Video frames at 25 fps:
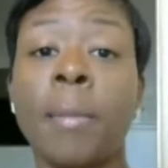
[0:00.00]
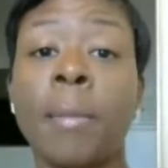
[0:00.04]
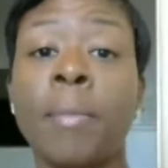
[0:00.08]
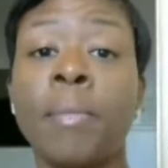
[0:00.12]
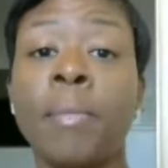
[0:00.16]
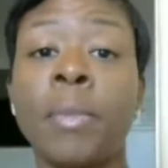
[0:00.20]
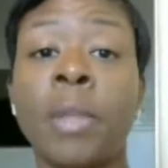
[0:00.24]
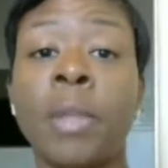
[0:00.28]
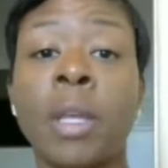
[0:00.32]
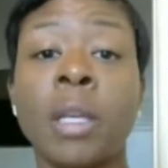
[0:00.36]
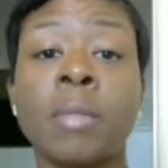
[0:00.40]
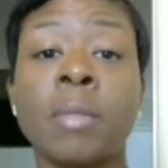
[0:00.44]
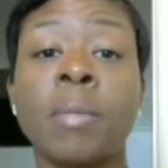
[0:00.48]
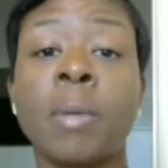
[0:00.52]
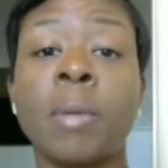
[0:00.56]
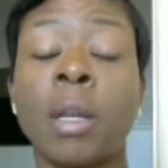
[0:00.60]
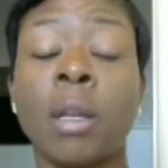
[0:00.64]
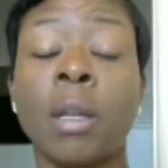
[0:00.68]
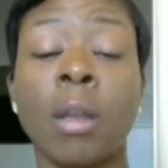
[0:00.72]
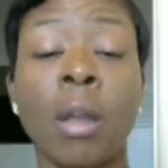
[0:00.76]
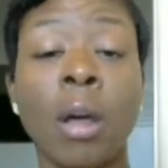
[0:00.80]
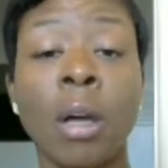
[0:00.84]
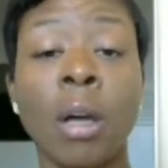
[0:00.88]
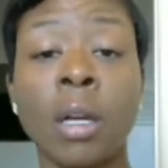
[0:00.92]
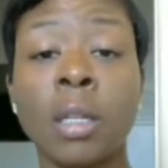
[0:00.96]
It has
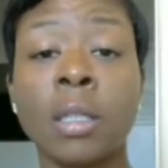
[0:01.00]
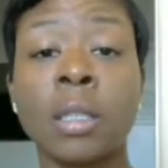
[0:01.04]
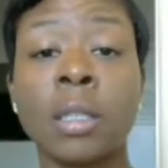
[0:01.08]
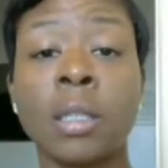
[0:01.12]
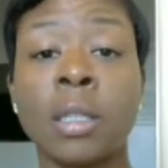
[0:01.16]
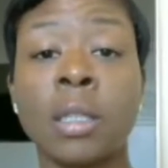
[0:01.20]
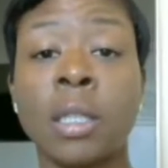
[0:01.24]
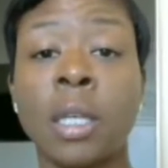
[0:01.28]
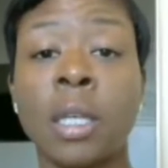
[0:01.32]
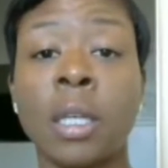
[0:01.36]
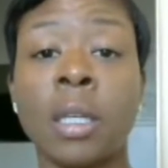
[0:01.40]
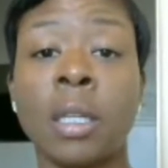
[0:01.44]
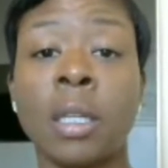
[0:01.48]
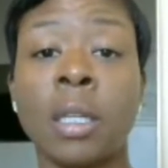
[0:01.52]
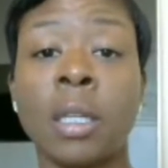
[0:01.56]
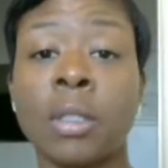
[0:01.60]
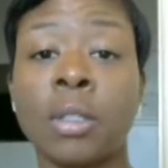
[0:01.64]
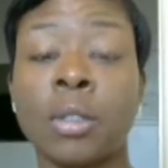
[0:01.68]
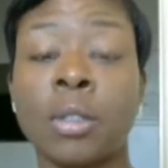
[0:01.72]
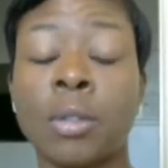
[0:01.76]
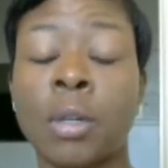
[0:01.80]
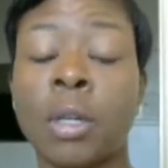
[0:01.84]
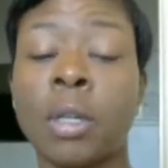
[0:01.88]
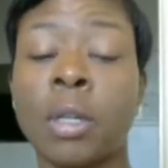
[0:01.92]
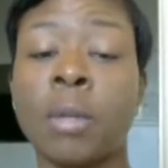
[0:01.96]
been a long-standing
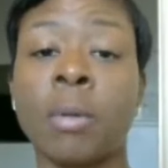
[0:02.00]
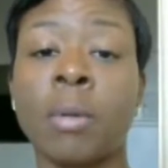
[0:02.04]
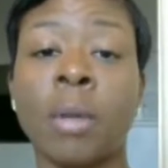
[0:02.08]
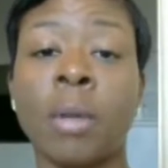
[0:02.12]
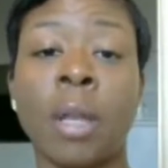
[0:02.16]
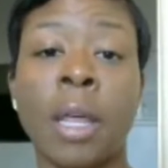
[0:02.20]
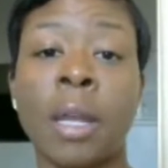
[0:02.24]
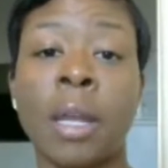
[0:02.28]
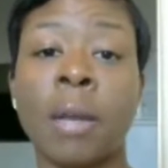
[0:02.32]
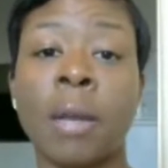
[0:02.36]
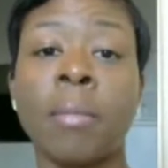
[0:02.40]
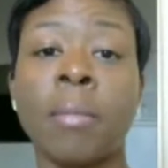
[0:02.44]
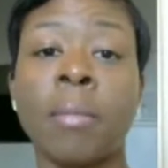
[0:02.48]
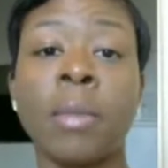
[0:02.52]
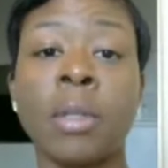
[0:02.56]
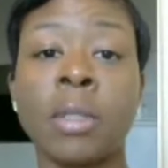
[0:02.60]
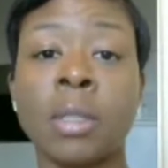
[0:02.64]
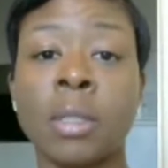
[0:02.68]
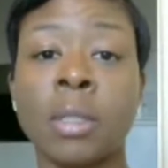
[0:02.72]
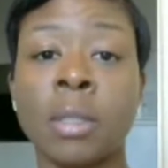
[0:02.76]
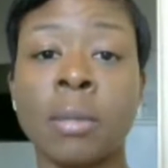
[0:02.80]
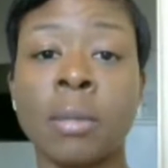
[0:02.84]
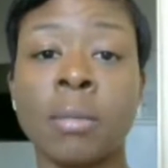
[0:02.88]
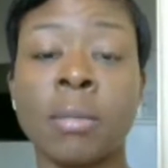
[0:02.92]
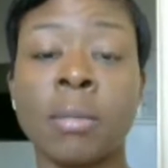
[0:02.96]
trend with a lot of
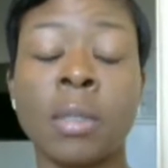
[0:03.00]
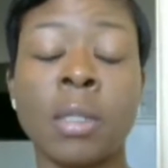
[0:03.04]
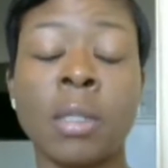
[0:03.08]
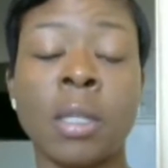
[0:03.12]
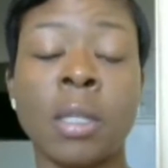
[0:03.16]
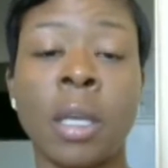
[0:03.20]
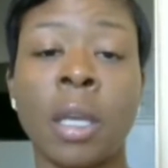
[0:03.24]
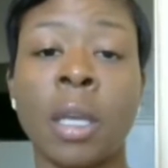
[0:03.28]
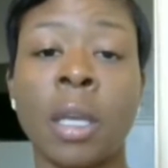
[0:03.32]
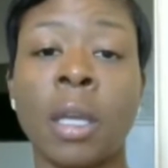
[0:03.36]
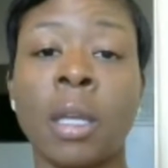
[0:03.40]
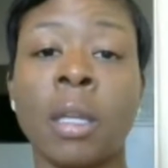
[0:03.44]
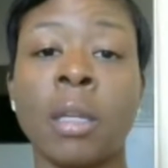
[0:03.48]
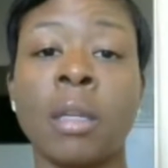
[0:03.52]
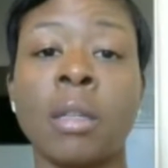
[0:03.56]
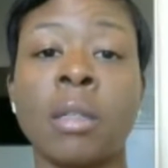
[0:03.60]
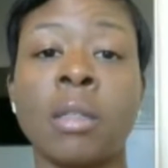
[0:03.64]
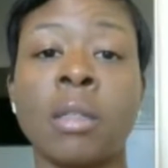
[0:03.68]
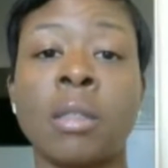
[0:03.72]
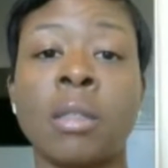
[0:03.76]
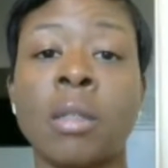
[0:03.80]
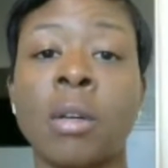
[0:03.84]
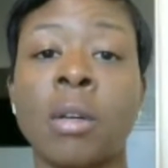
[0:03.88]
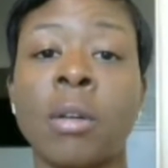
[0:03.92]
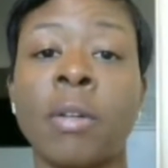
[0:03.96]
Muslims and certain
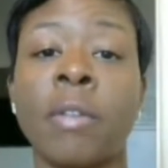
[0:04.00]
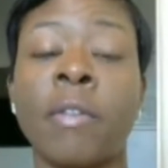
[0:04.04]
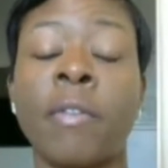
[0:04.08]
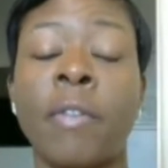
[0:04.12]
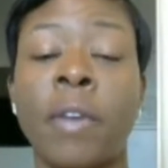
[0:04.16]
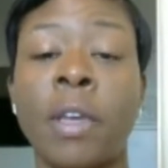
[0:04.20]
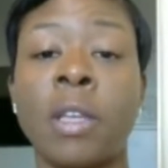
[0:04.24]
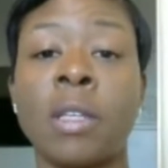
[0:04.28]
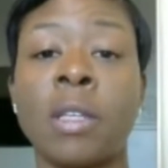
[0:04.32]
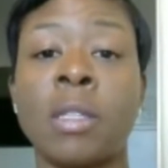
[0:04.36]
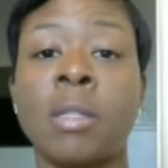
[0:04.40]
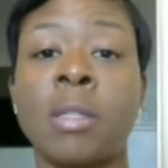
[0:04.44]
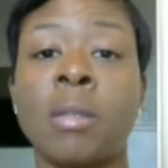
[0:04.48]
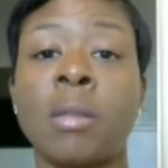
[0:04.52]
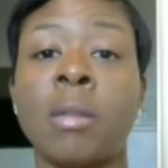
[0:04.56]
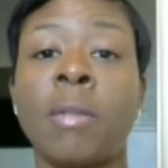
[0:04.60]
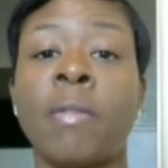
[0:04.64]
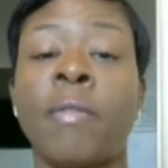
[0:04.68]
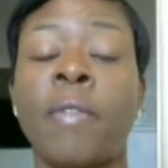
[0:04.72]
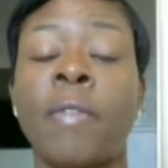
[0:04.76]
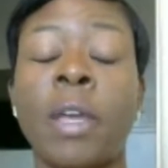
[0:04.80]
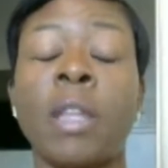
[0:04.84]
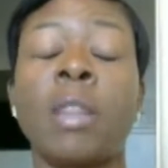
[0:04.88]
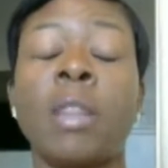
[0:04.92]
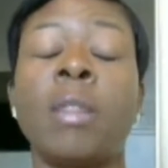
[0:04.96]

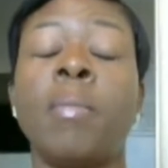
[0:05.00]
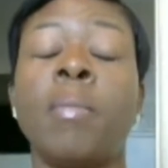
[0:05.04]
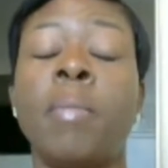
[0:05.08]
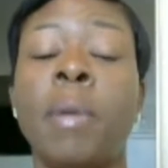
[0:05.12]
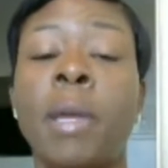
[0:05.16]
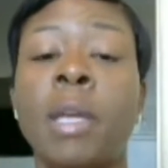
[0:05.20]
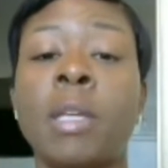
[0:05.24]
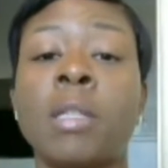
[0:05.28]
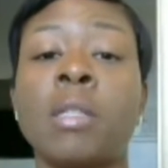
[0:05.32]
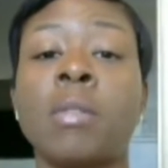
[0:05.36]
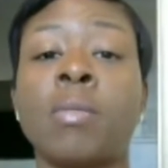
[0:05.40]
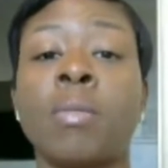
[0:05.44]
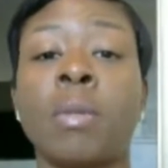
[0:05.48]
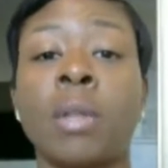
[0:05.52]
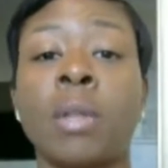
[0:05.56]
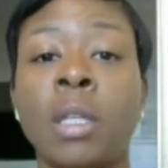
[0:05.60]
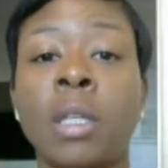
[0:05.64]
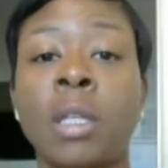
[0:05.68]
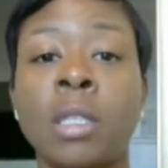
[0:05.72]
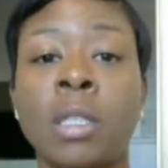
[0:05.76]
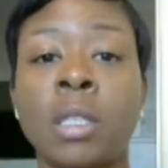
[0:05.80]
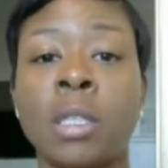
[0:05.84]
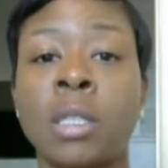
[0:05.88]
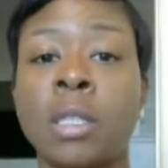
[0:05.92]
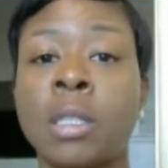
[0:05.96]
faith-based religions